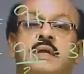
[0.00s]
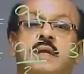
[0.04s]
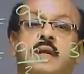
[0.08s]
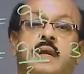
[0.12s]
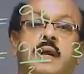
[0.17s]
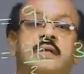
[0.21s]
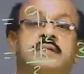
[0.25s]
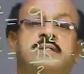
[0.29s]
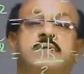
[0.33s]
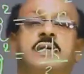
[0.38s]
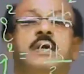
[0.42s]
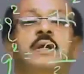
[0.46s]

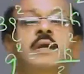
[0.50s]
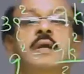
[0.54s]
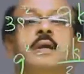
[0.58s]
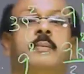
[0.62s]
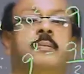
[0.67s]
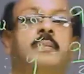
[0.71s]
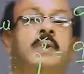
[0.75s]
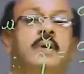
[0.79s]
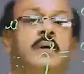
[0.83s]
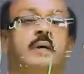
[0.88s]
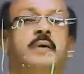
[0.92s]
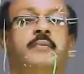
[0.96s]
irrational
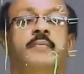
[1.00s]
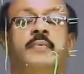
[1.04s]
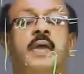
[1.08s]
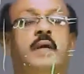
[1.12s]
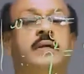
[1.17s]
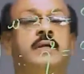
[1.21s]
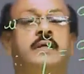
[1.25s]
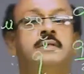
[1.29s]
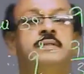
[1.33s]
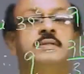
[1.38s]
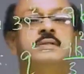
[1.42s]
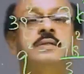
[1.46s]
number.
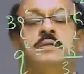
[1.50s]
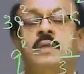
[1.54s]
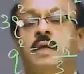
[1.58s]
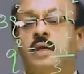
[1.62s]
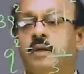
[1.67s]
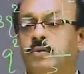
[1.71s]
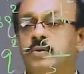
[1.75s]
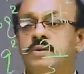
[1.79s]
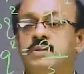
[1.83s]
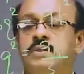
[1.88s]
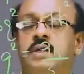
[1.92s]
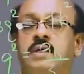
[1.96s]
That is, the
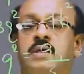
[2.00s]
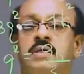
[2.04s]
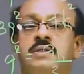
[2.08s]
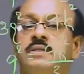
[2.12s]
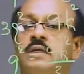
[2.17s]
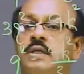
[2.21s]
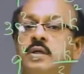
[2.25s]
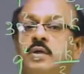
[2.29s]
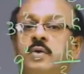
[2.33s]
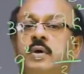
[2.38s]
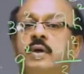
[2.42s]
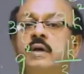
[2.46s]
question is
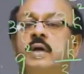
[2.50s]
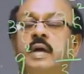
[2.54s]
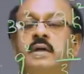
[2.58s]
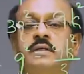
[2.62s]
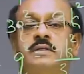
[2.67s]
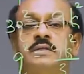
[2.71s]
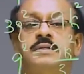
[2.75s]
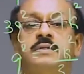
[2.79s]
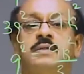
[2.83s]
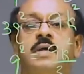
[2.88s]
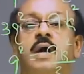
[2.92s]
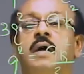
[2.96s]
in your
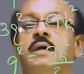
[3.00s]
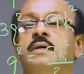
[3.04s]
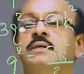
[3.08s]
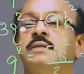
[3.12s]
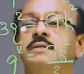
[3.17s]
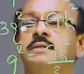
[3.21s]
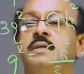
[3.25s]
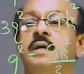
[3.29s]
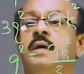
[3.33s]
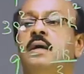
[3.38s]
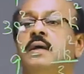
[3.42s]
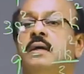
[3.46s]

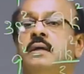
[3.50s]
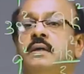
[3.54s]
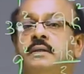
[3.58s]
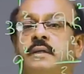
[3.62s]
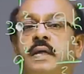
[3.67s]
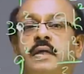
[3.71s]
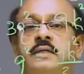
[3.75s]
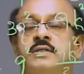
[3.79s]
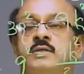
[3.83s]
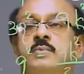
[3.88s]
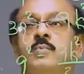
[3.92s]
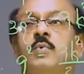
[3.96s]
exercise,
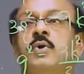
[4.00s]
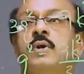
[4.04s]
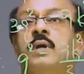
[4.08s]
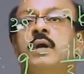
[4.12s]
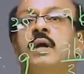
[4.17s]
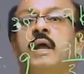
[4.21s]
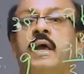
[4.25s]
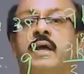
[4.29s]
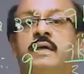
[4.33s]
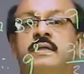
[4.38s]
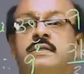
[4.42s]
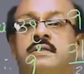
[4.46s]
textbook
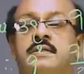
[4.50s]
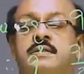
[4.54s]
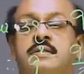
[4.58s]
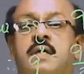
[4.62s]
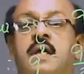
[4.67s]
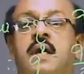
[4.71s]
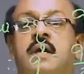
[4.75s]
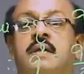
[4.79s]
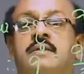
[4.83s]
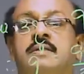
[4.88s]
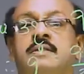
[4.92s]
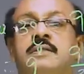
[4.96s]

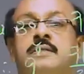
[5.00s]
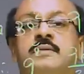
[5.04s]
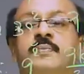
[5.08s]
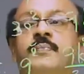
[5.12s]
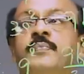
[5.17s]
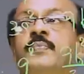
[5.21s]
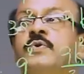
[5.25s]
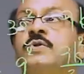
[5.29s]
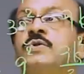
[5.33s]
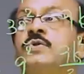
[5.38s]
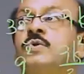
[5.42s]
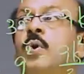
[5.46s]
exercise.
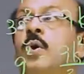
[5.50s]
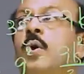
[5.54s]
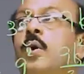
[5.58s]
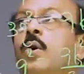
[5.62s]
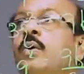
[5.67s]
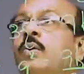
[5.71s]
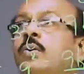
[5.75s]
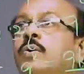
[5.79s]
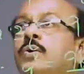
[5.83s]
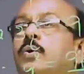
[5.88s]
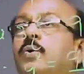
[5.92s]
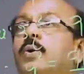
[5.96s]

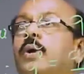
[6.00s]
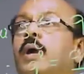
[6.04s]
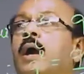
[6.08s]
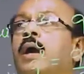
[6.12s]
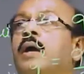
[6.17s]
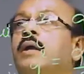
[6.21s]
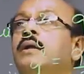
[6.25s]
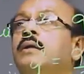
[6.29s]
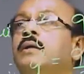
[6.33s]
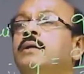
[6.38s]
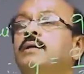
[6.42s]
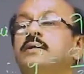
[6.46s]
So you
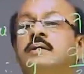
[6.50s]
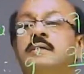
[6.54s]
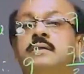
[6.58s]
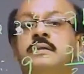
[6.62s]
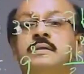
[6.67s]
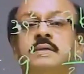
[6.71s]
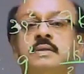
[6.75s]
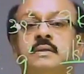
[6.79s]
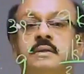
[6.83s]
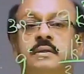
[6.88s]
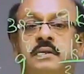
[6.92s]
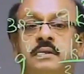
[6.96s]
can
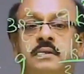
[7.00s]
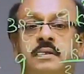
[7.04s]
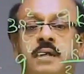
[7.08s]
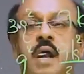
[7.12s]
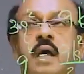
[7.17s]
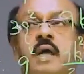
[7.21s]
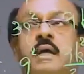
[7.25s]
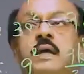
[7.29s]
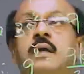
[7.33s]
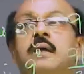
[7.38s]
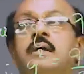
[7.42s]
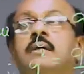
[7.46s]

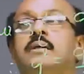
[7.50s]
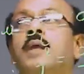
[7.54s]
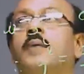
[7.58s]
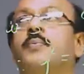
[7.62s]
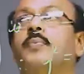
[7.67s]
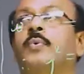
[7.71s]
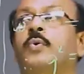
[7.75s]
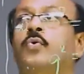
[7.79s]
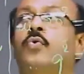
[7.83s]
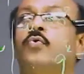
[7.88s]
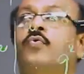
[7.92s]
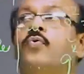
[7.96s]
try the
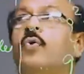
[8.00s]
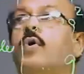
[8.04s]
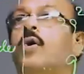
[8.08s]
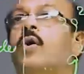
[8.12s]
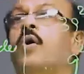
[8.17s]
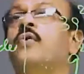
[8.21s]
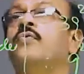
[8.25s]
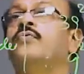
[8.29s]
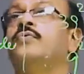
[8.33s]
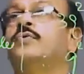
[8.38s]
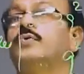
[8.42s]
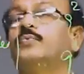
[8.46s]
proof
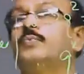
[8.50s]
of, to